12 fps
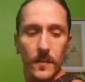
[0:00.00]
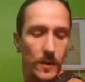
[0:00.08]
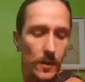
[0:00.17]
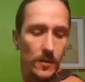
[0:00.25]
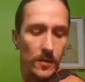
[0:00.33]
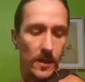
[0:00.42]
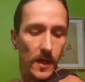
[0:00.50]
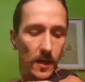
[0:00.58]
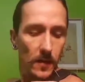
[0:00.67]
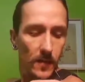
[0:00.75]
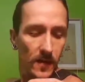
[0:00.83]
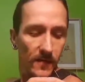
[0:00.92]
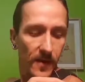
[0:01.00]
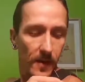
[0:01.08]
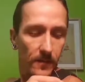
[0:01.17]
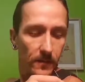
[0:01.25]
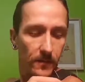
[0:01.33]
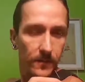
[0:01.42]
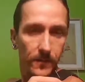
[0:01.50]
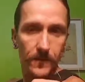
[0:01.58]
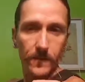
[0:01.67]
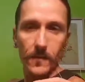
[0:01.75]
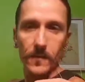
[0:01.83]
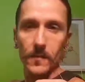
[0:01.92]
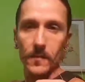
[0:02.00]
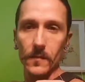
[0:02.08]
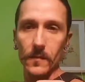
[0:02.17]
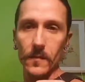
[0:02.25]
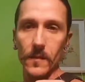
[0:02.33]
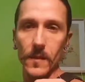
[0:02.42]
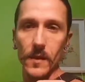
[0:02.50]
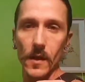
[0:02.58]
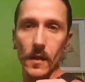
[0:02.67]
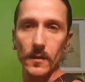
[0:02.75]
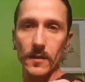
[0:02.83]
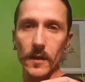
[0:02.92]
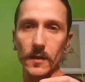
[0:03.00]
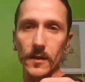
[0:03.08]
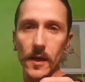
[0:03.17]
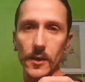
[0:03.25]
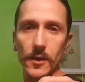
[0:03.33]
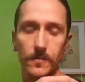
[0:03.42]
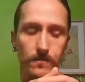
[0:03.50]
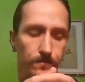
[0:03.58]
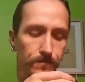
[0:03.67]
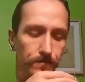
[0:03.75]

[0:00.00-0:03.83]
So just getting a bit of that dull sensation.